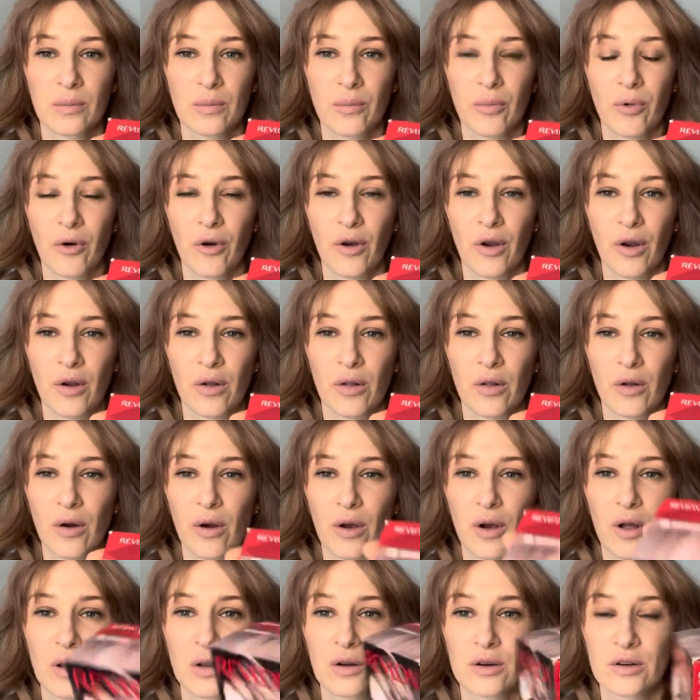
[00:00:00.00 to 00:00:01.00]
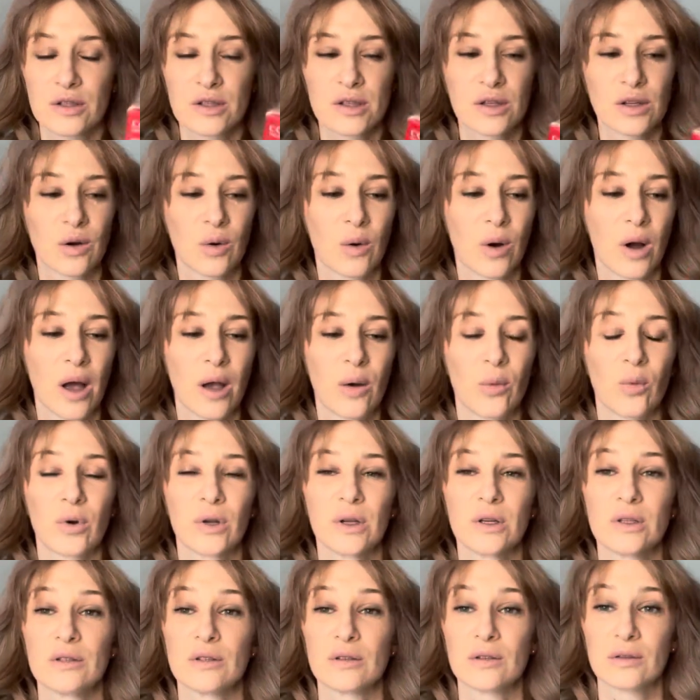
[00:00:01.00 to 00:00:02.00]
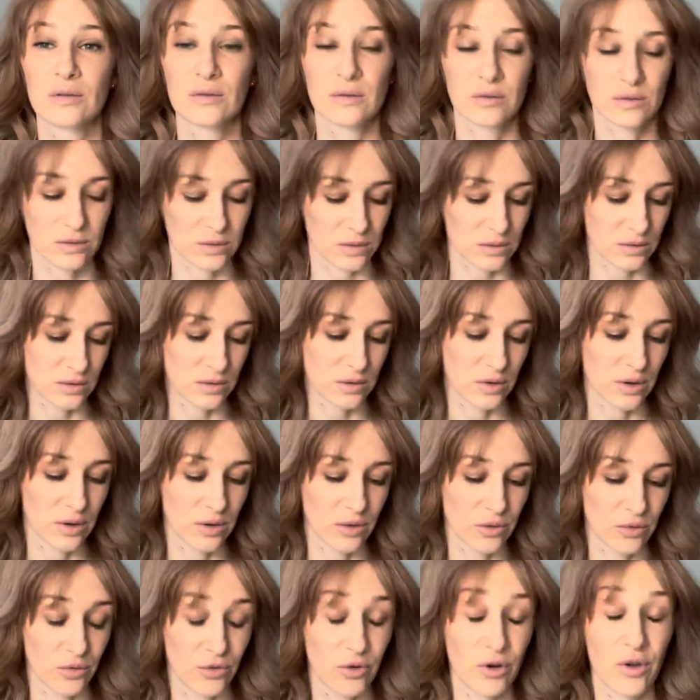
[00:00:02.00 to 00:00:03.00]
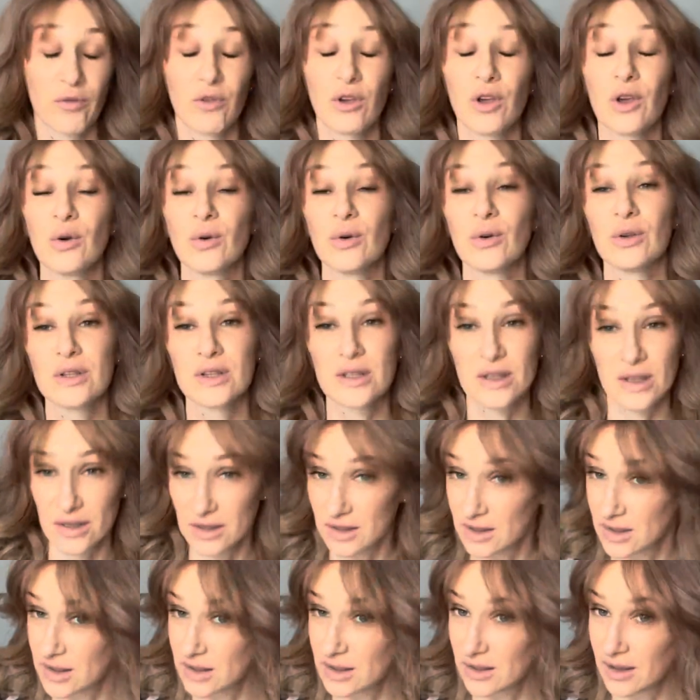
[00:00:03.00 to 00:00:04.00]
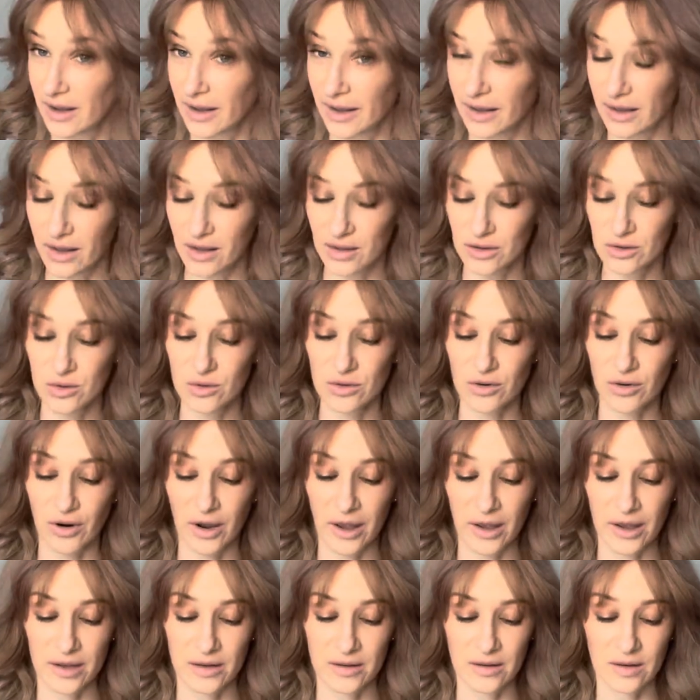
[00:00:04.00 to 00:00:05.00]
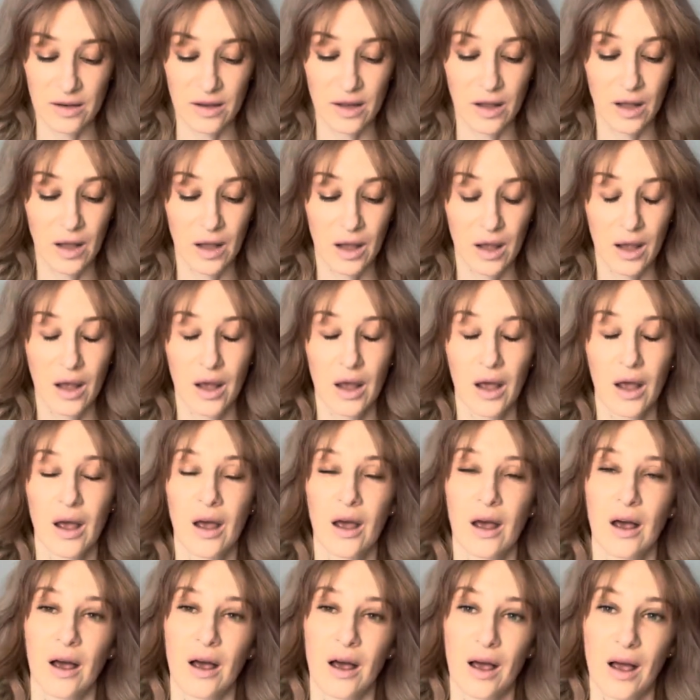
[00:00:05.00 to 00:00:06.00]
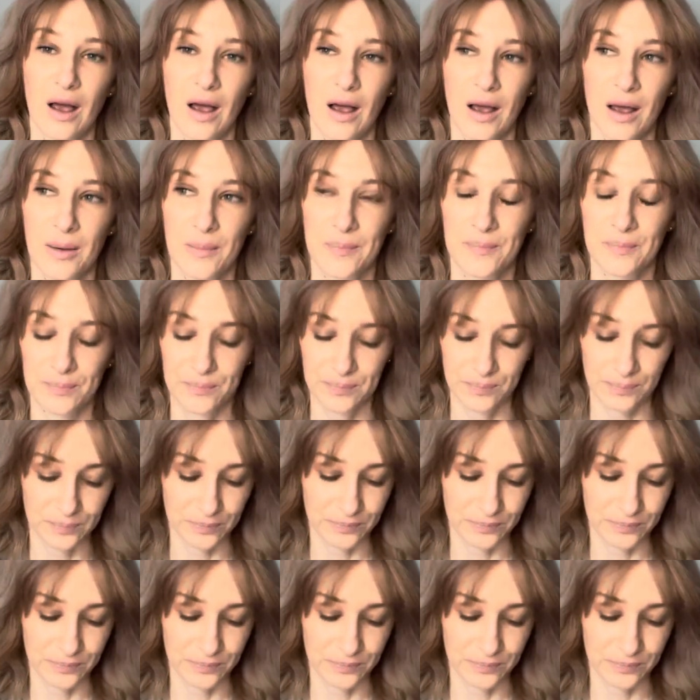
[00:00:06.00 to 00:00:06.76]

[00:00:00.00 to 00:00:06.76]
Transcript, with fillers: particular color, so I wanted to review it since I get to try it. Um,